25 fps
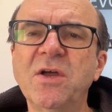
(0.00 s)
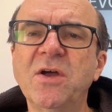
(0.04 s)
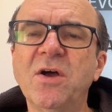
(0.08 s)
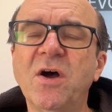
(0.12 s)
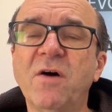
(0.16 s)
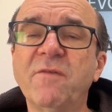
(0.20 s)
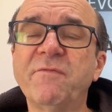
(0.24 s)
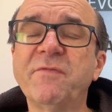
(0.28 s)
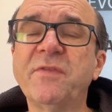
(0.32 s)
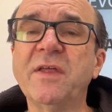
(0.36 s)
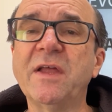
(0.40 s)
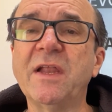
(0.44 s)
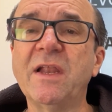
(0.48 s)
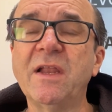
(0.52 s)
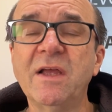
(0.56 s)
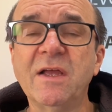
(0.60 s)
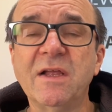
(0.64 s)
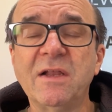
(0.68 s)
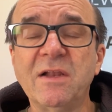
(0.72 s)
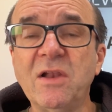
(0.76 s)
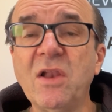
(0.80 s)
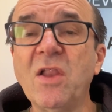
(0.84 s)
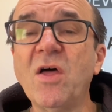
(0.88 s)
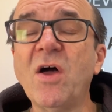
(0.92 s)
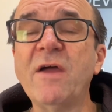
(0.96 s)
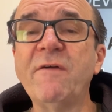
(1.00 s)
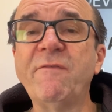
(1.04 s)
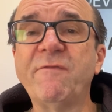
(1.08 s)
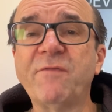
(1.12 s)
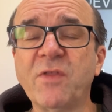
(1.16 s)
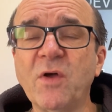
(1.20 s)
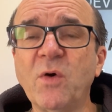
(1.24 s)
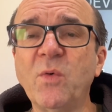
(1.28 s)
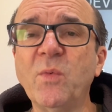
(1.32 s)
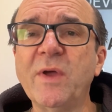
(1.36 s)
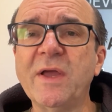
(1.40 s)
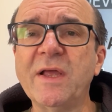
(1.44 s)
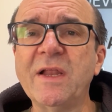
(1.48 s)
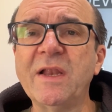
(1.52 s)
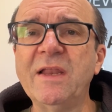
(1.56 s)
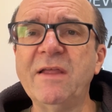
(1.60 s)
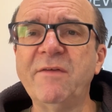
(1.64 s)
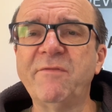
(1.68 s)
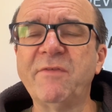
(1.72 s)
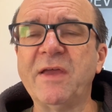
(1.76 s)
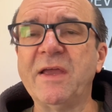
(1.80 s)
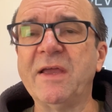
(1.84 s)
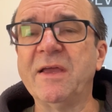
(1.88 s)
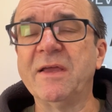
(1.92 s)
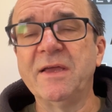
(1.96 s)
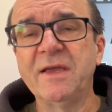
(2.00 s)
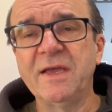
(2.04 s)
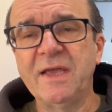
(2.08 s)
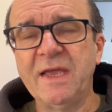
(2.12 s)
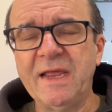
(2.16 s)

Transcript: of the life that we are living.